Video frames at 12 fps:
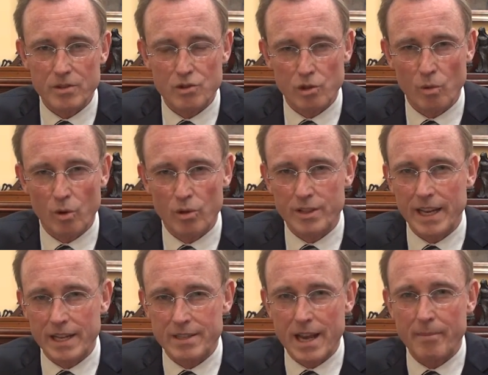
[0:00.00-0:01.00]
towards
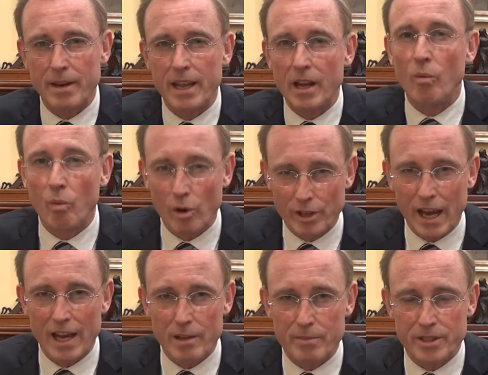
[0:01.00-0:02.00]
examining what
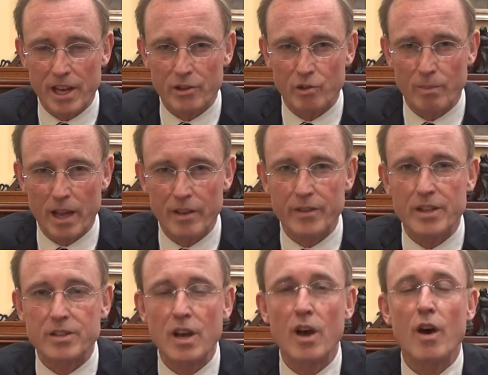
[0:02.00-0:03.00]
are the potential benefits